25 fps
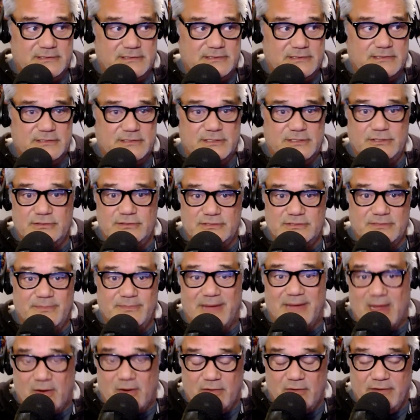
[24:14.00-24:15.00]
use the
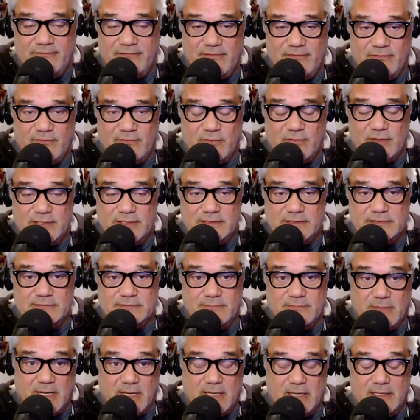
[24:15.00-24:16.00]
power of your voice,
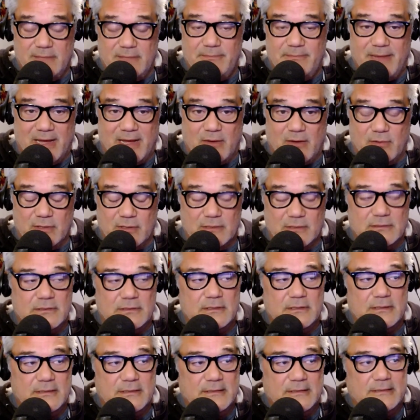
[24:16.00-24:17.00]
Mana, power,
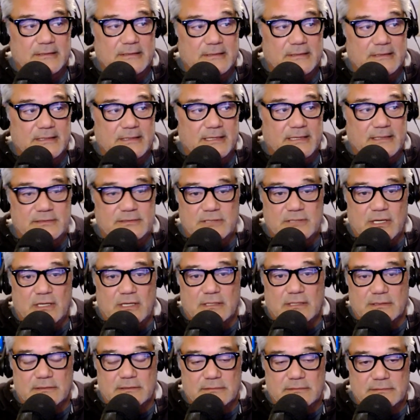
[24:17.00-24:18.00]
and talk.
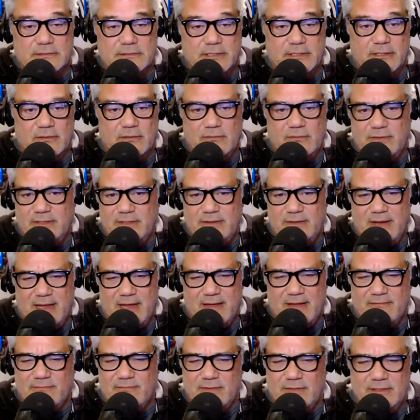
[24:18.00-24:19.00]
What do you
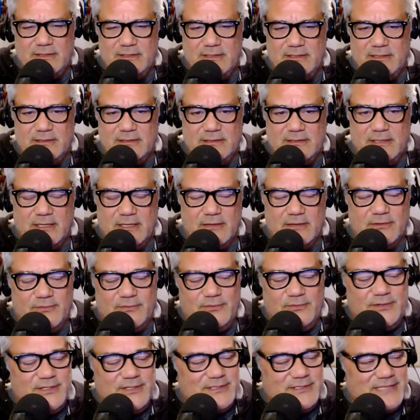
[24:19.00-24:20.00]
have? We
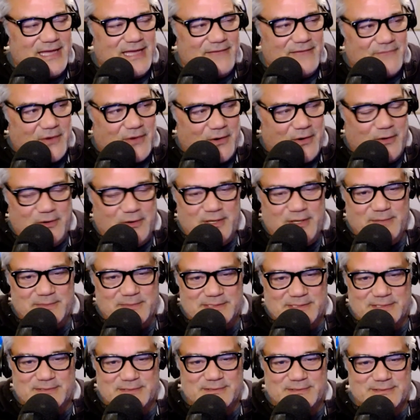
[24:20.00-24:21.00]
used to have
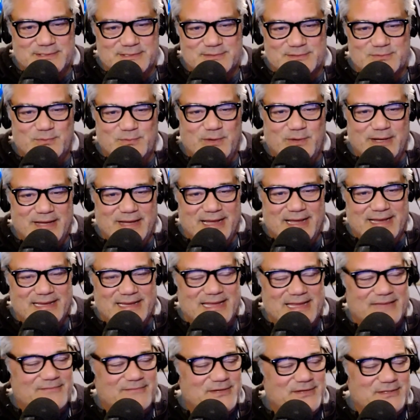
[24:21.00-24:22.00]
arguments. There was this one guy,
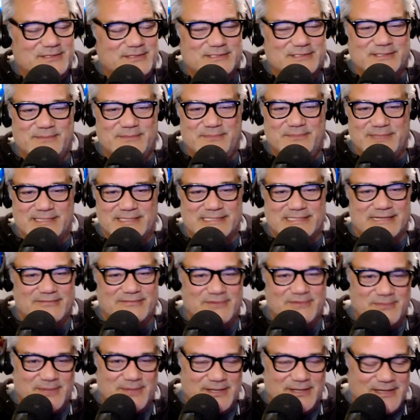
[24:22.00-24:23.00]
Kevin, used to piss
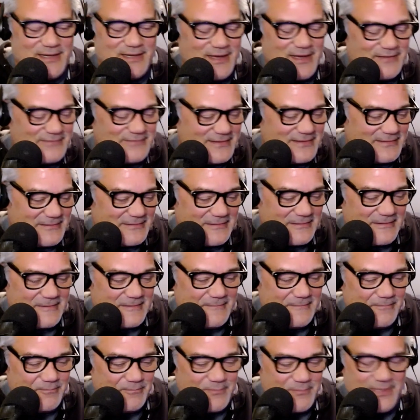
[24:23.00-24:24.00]
everybody off.
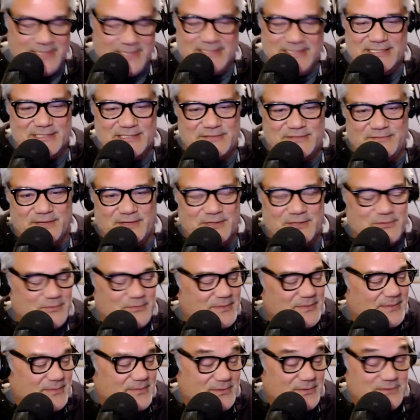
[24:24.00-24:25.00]
But he just fucked with
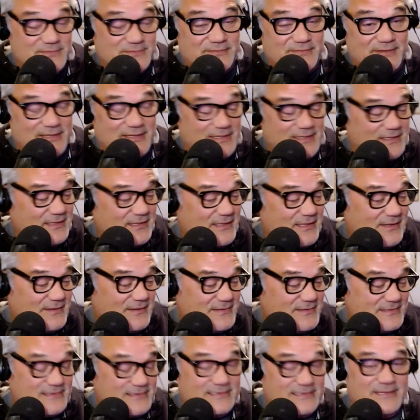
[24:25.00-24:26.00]
people. It was fucking
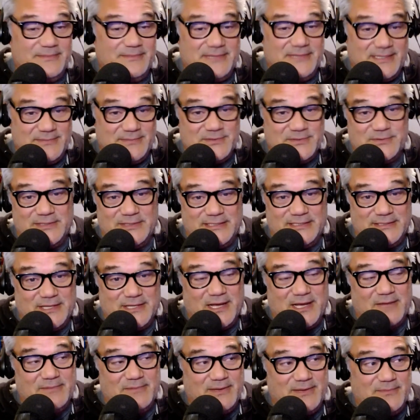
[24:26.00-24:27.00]
hilarious. And sometimes when he
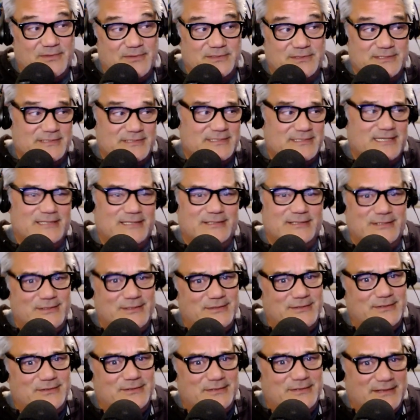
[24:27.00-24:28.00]
talked, people were just like, dude,
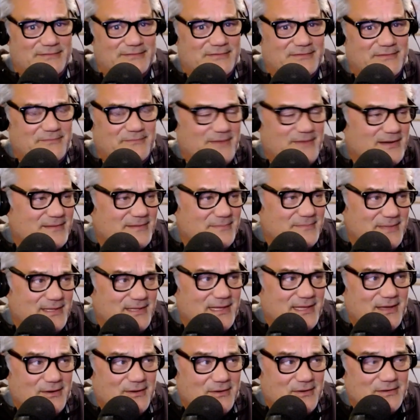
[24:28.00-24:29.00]
you don't have to fucking be
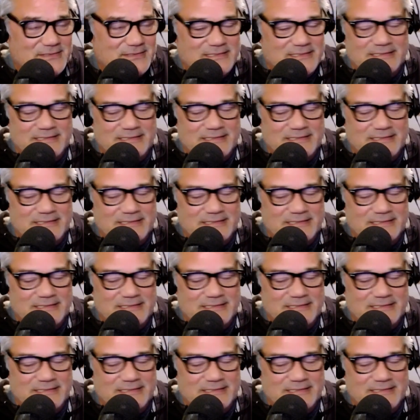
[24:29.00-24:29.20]
that hard.